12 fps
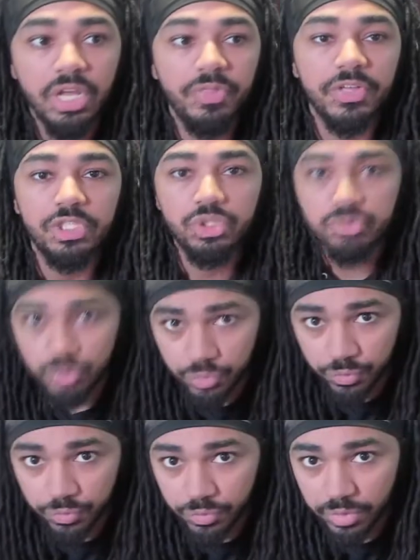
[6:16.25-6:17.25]
the
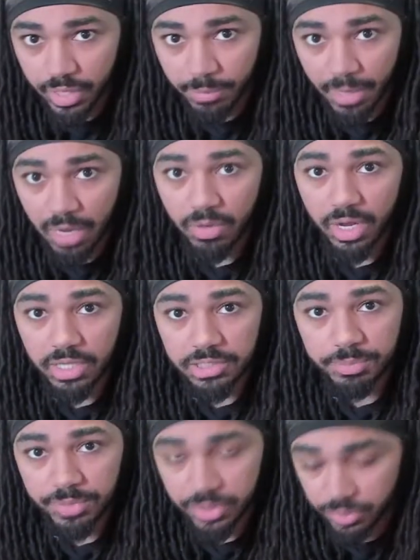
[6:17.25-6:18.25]
truth about
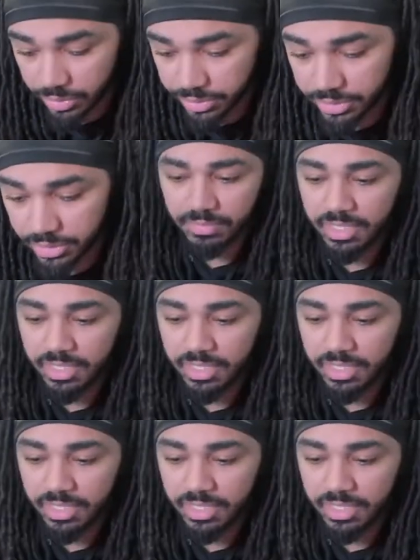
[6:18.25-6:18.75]
entrepreneurship,